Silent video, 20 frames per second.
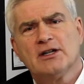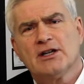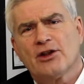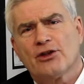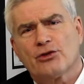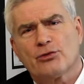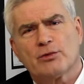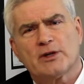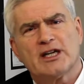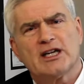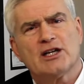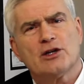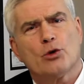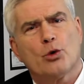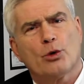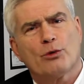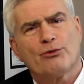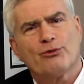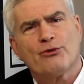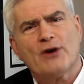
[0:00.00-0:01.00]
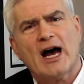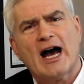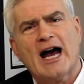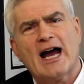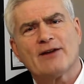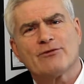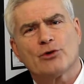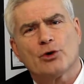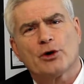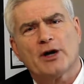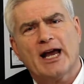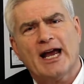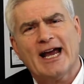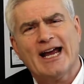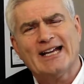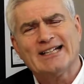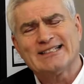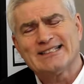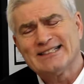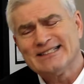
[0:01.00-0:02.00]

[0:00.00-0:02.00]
3 or 5 or 8,